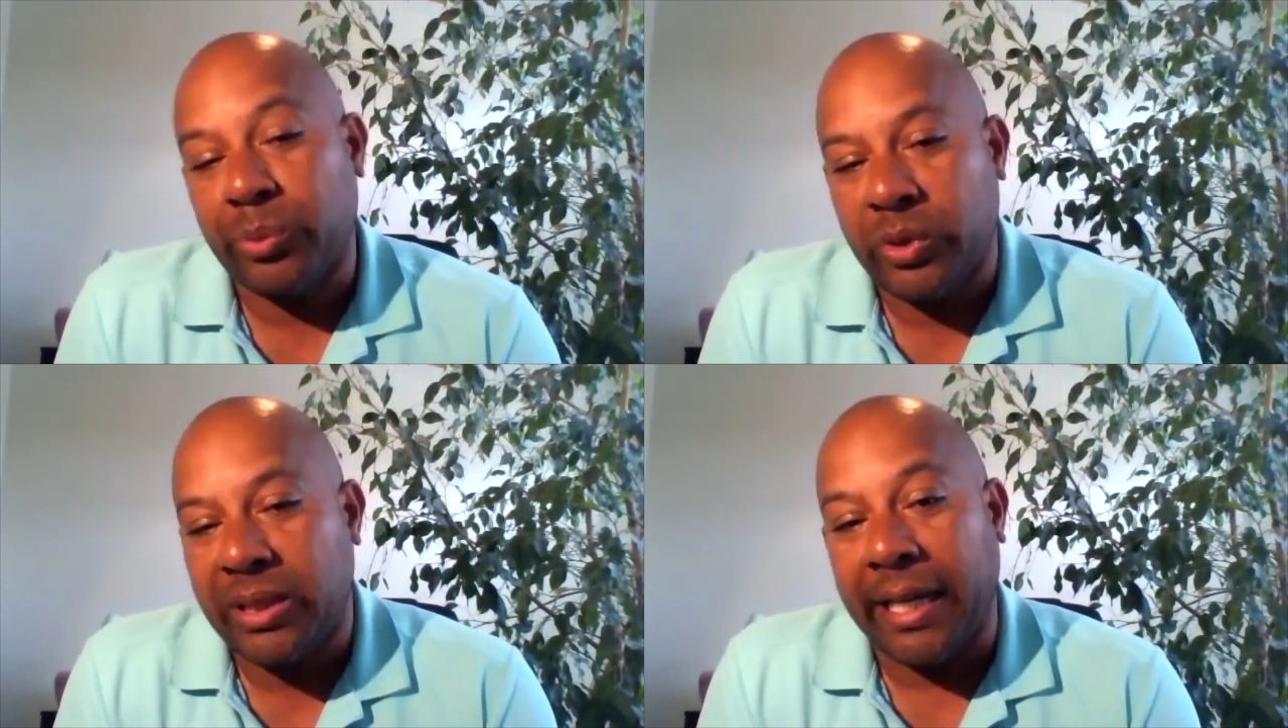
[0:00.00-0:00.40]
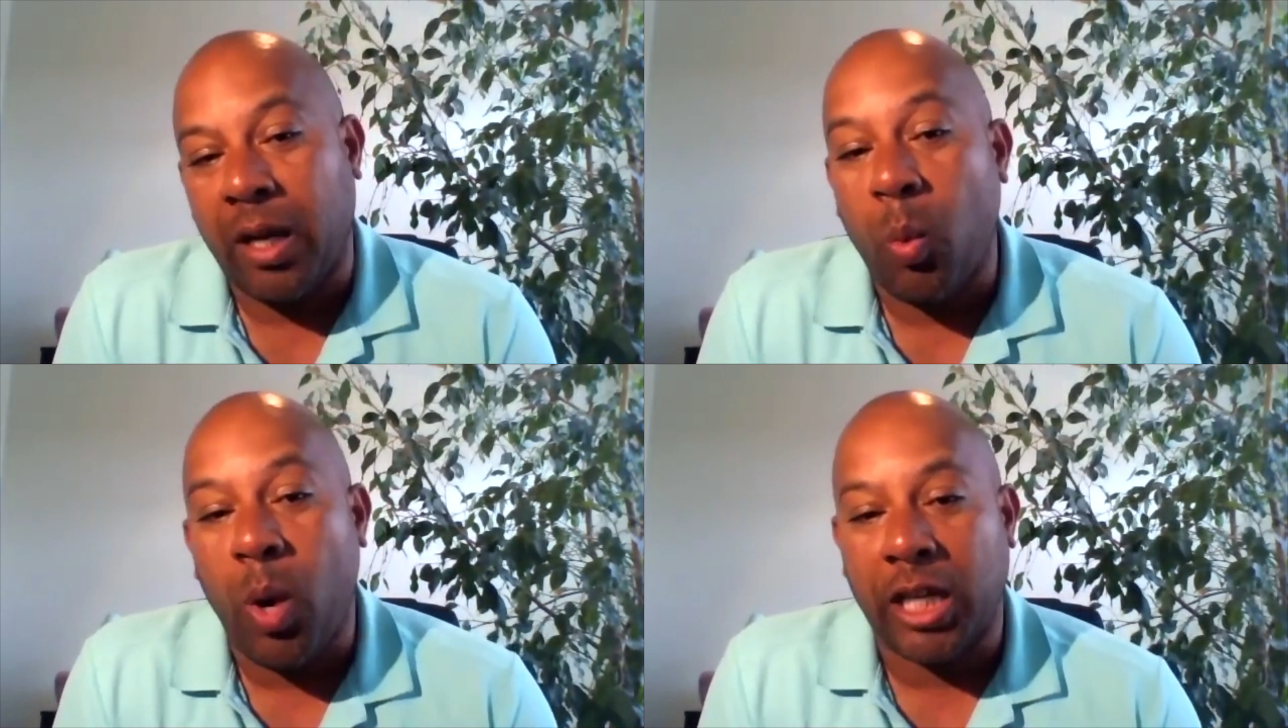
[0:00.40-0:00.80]
was like
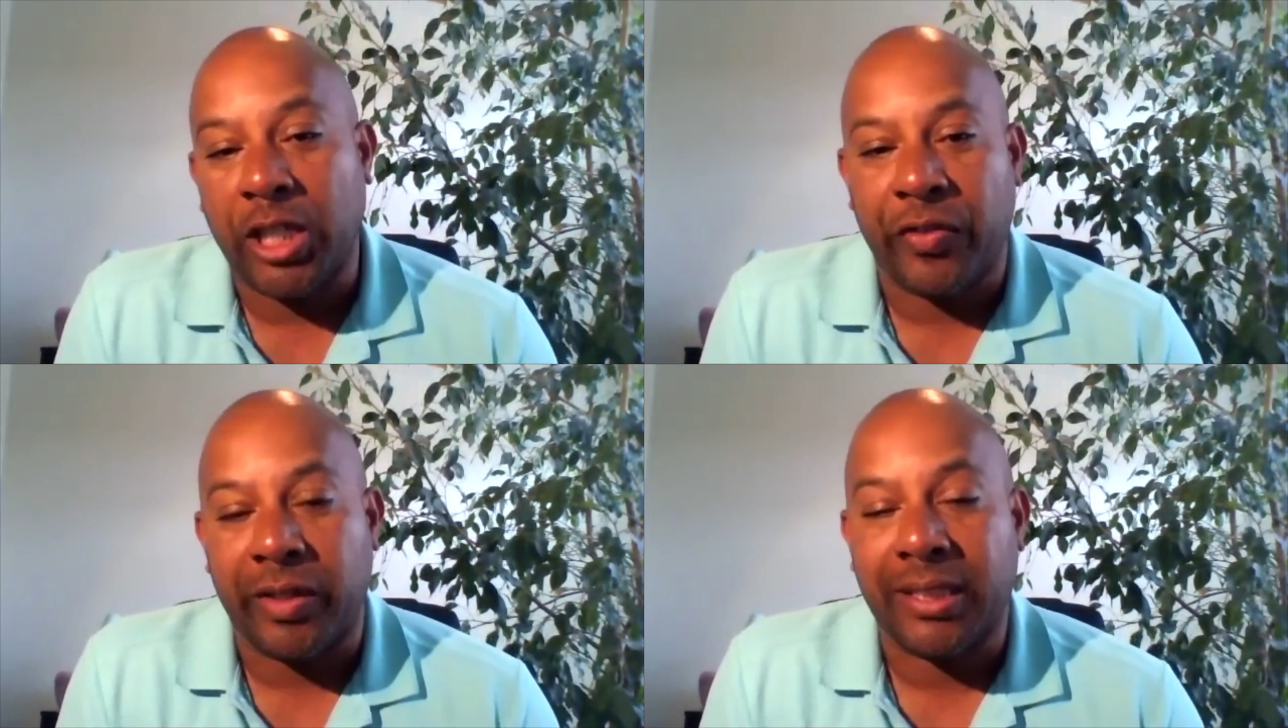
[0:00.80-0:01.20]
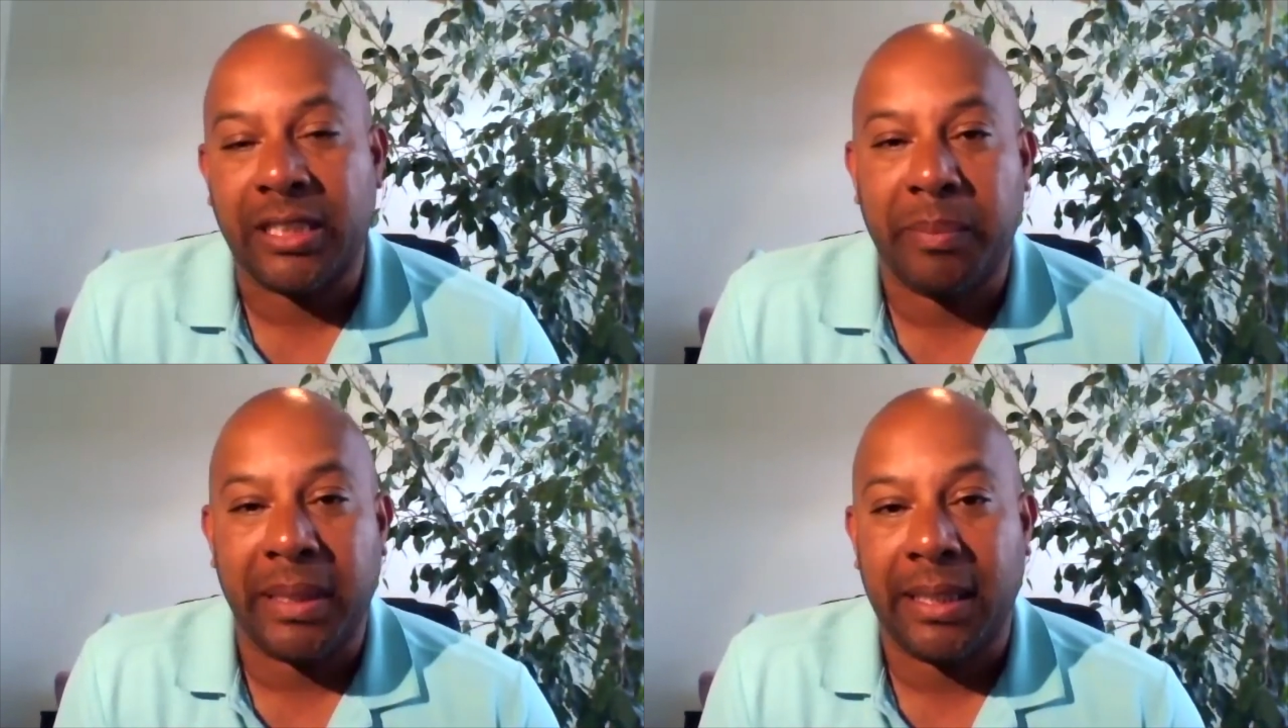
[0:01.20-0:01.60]
a wash for
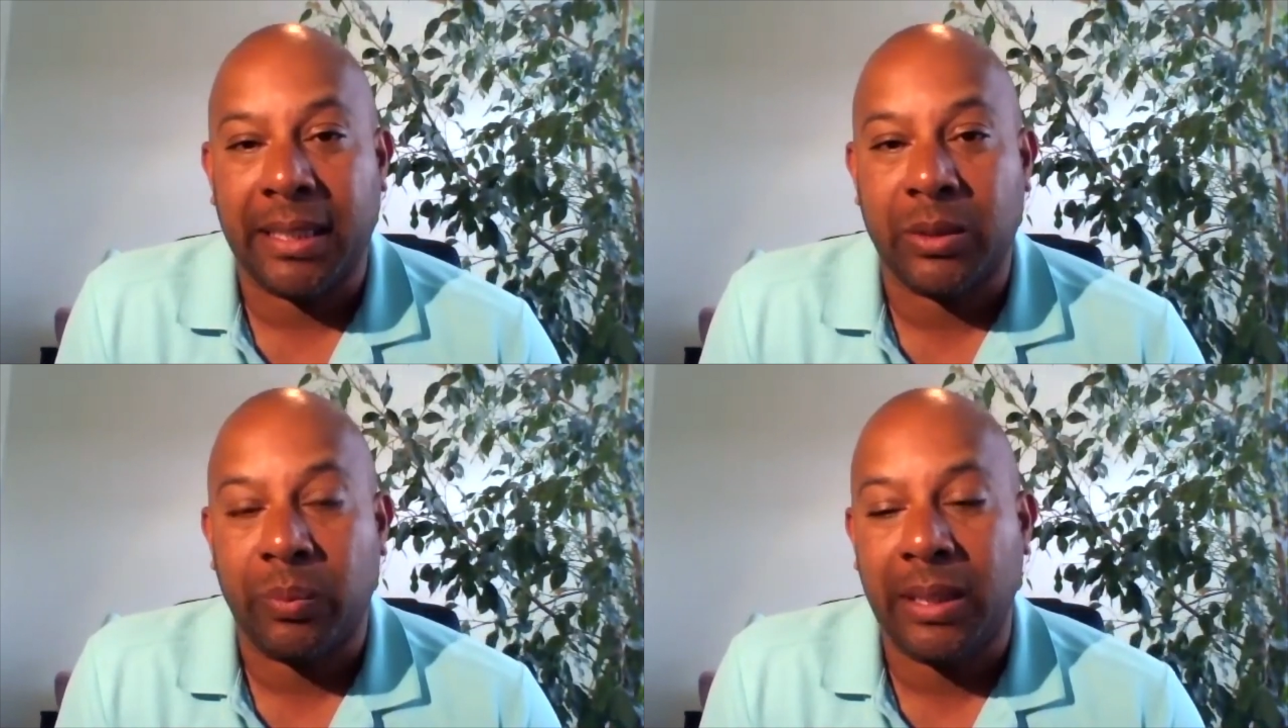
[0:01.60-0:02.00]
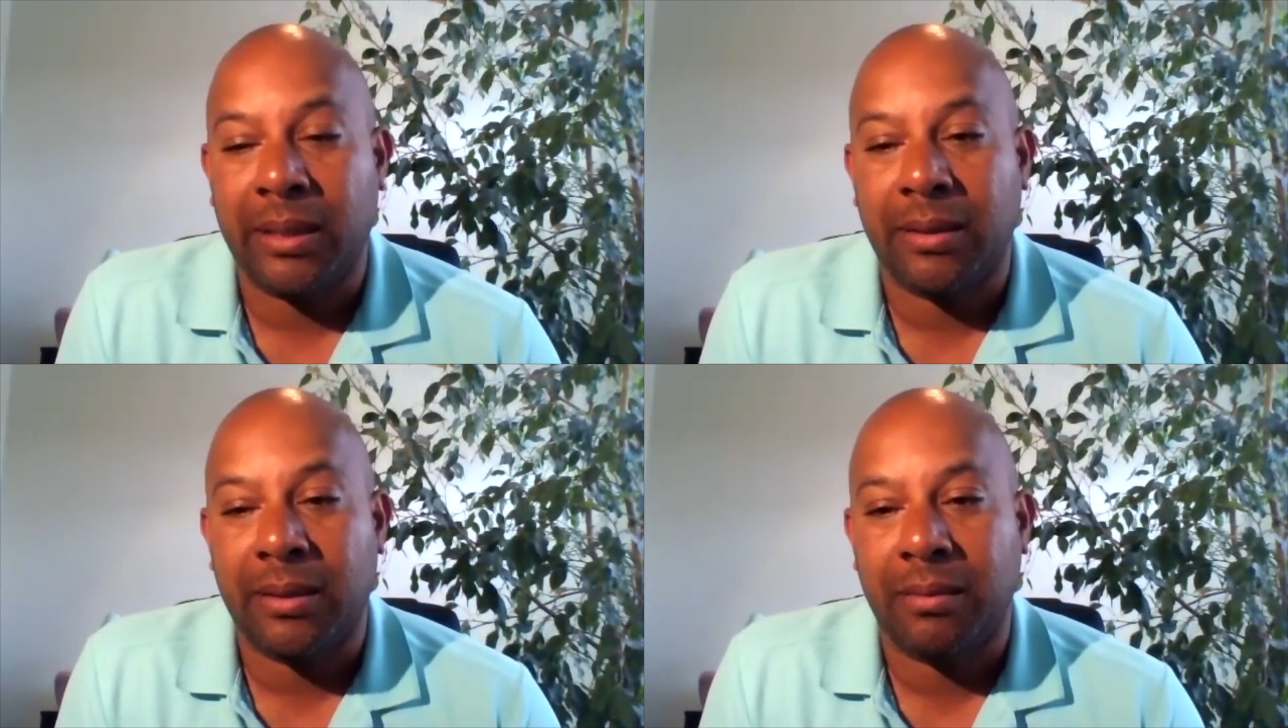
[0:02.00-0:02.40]
us because we
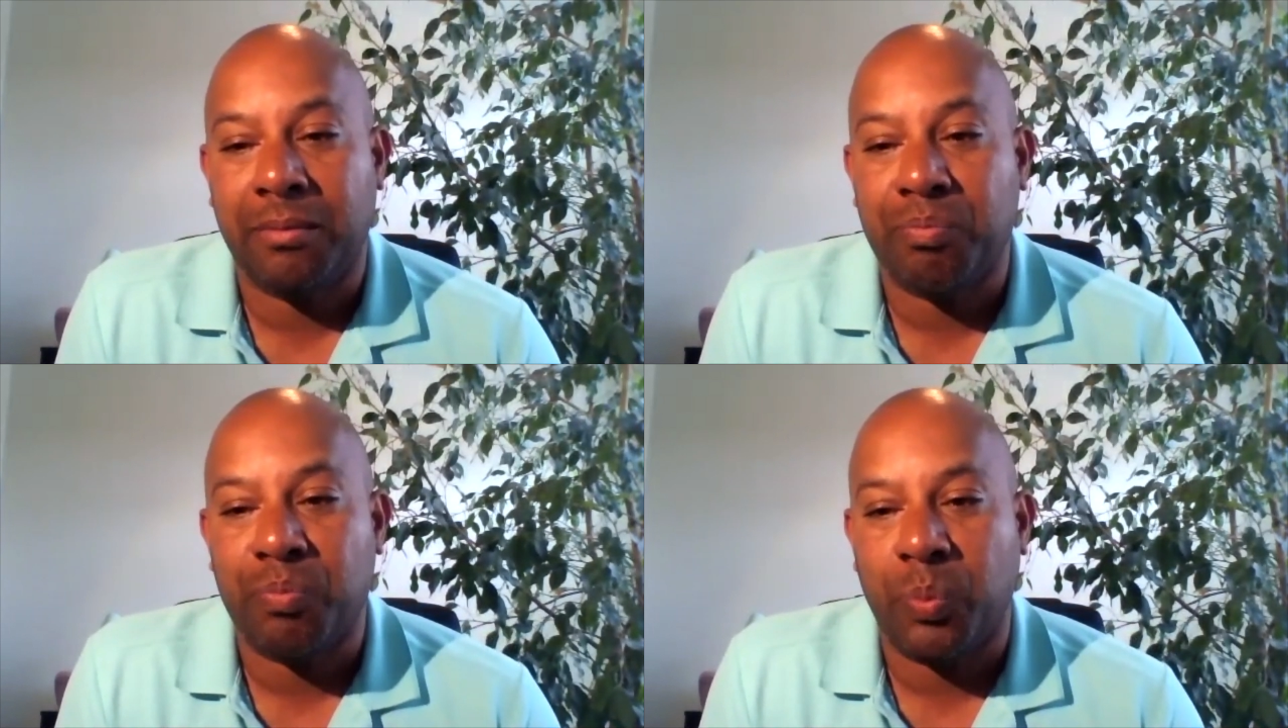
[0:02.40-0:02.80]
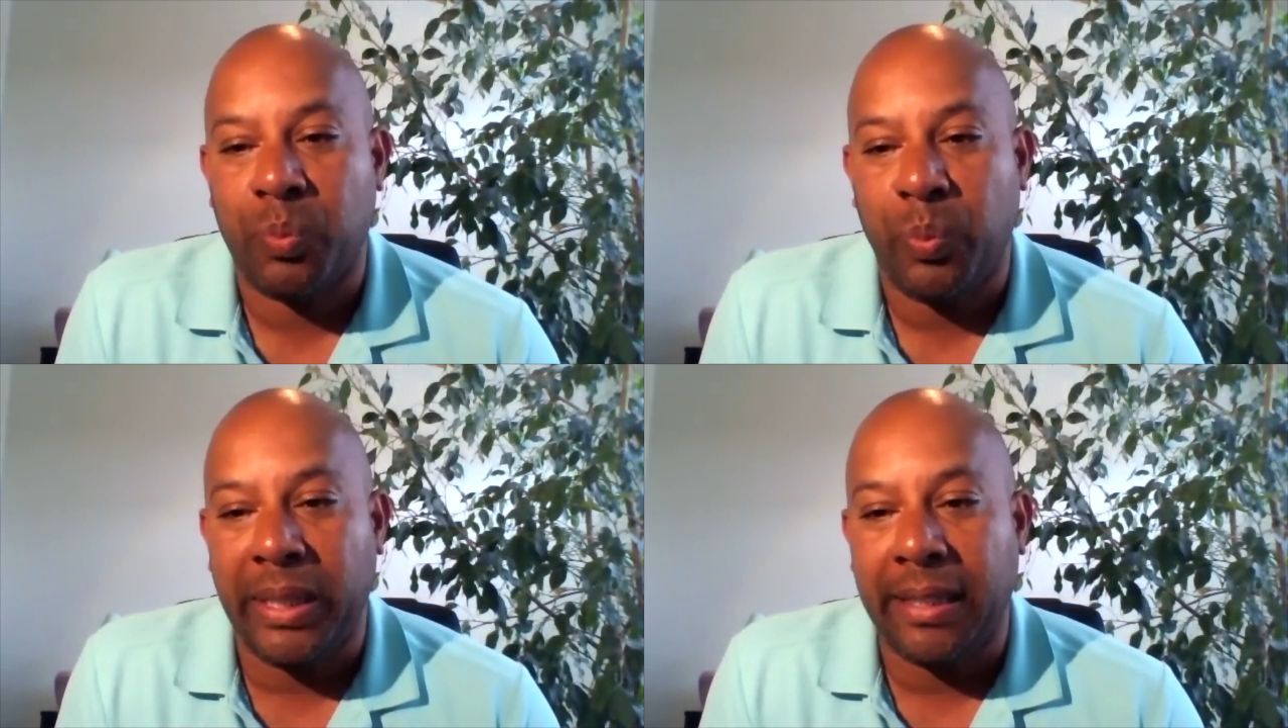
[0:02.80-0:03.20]

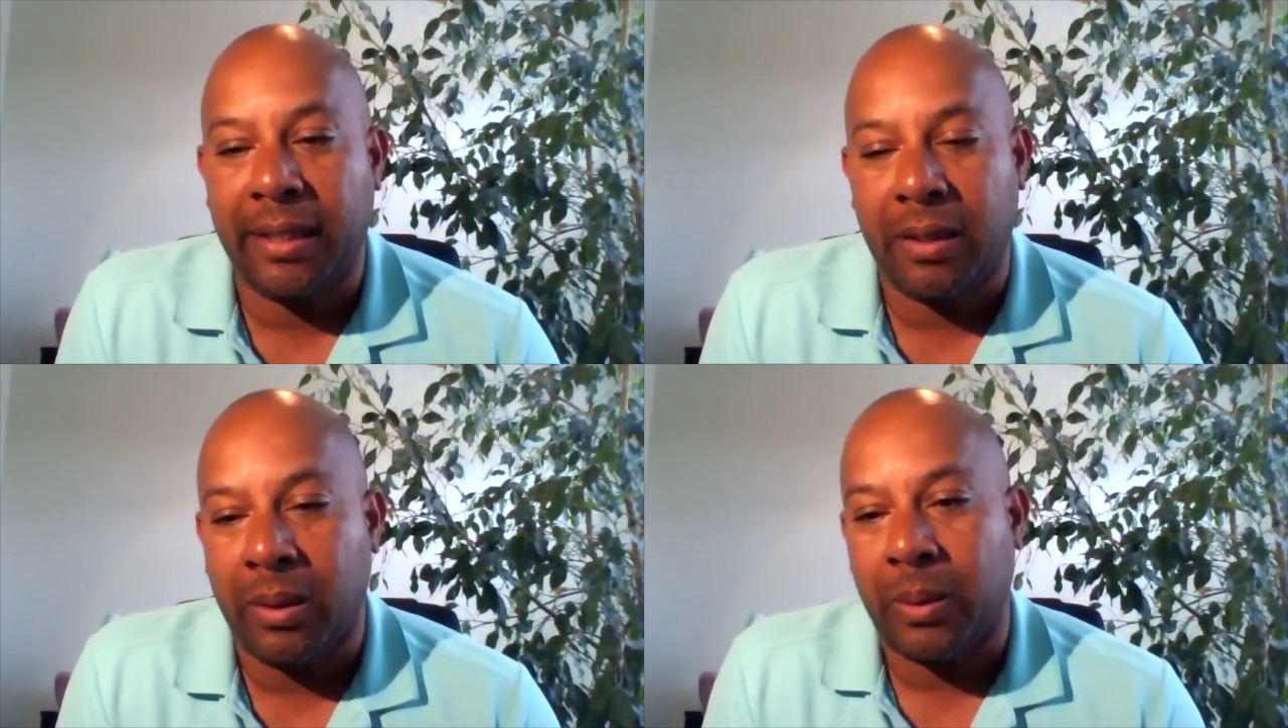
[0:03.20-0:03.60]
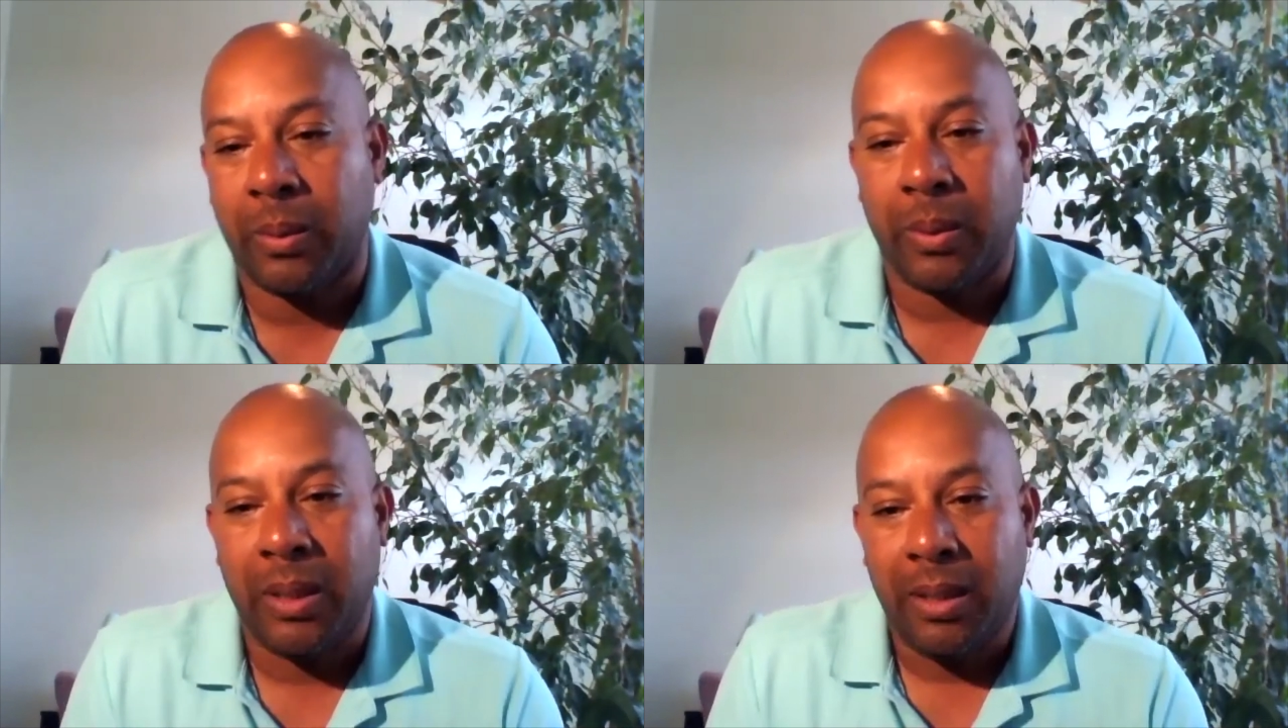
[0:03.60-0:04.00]
we didn't
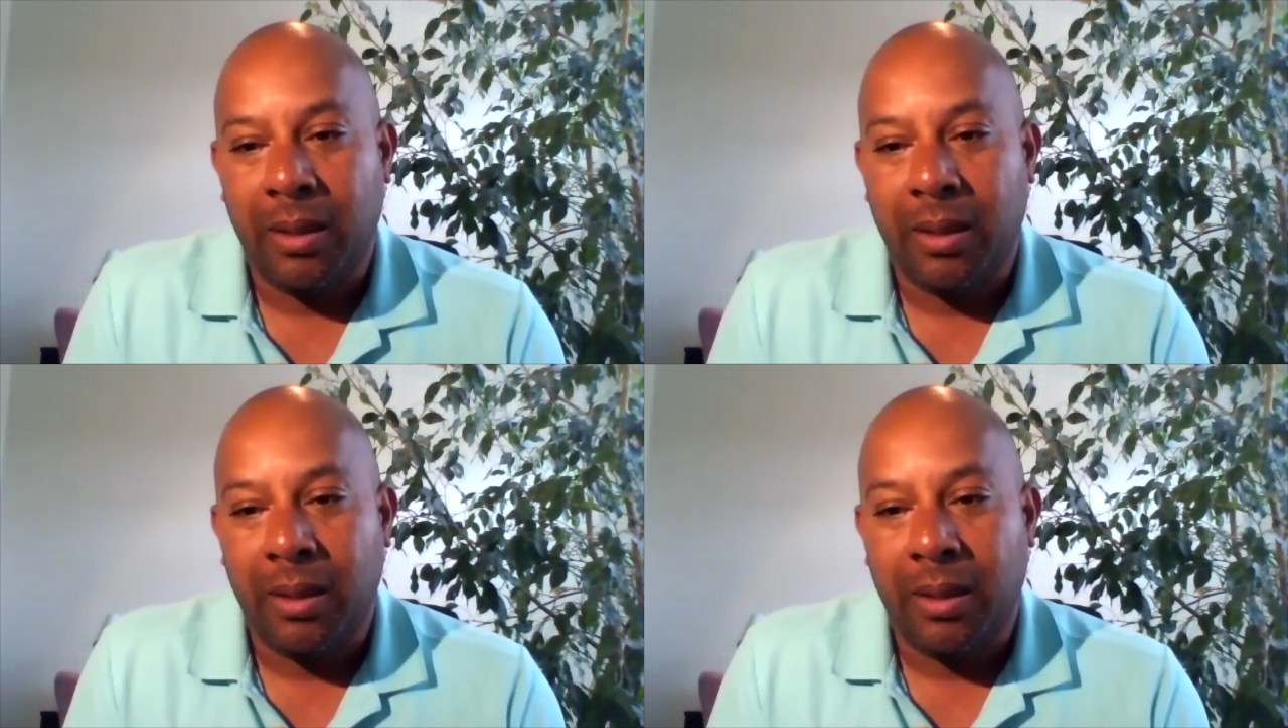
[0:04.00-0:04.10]
know